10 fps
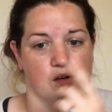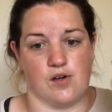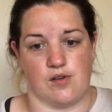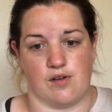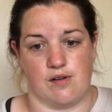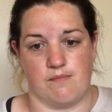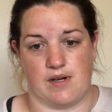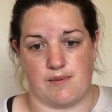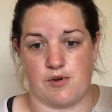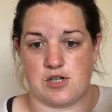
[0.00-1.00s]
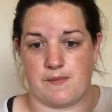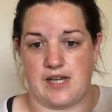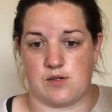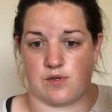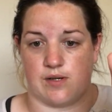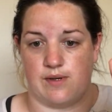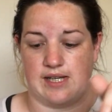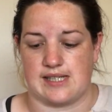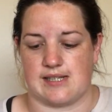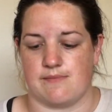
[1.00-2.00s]
on my project page, which I will
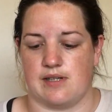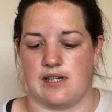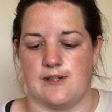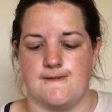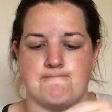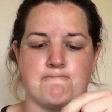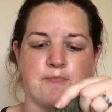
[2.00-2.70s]
link down below.